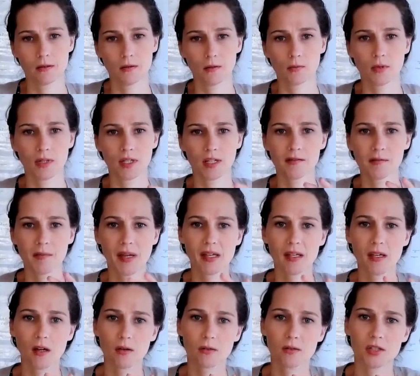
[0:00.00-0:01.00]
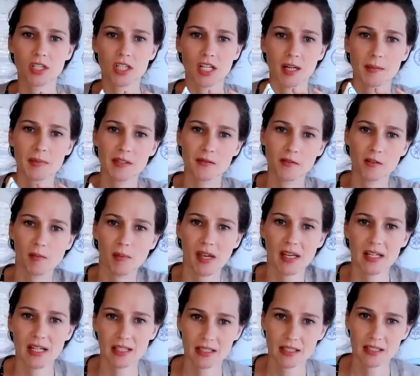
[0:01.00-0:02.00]
one of my cone shapes for my
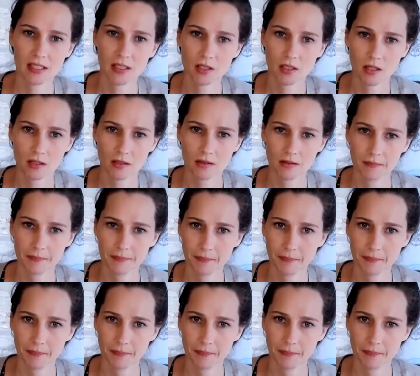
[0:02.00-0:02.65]
nesting doll.